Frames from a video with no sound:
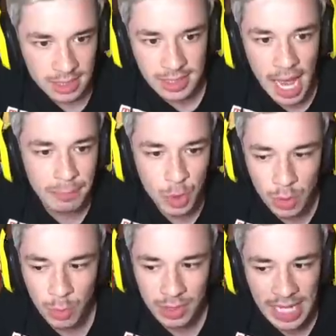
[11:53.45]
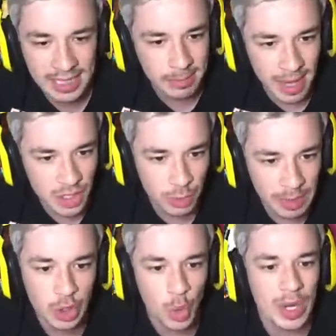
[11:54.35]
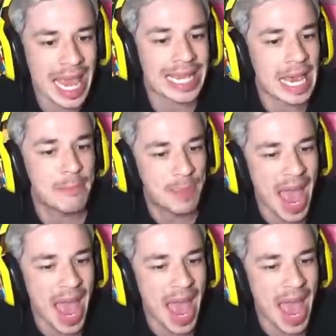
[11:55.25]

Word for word: Stop doing what that Symmetra be doing and get